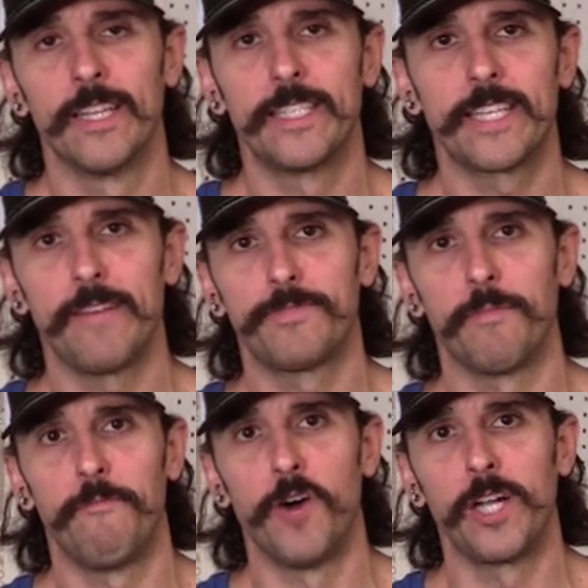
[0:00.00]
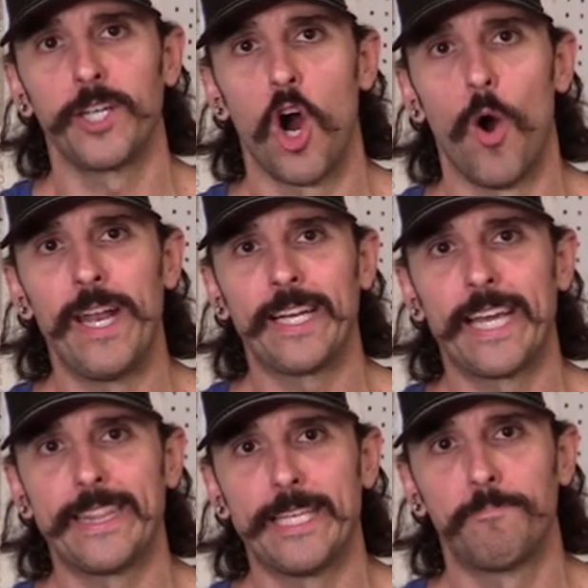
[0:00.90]
Let's get some fun going and
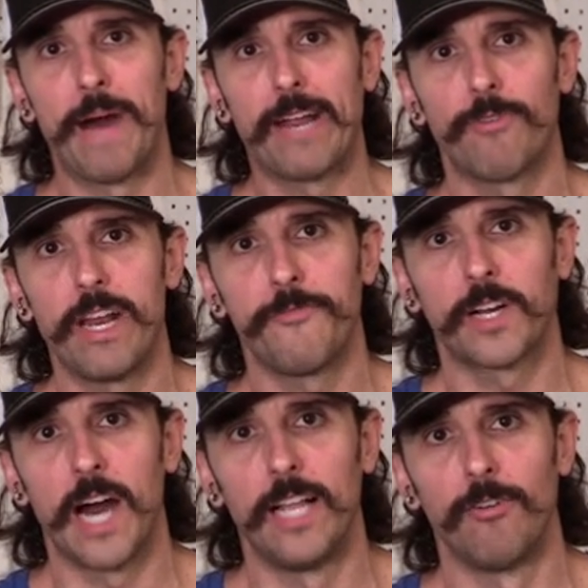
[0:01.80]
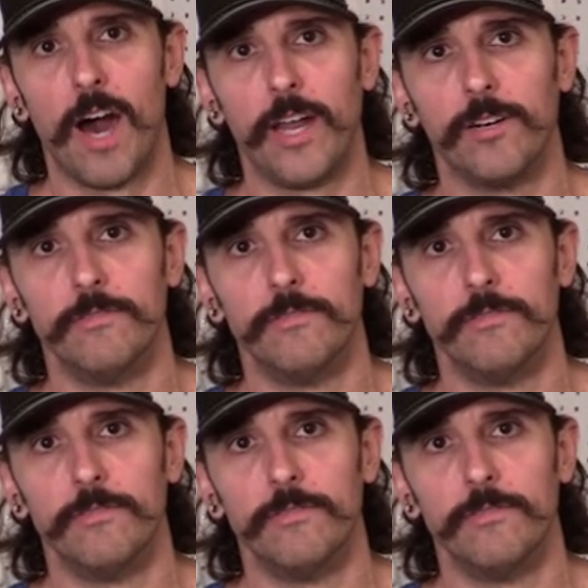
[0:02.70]
get this bike ready for Colorado.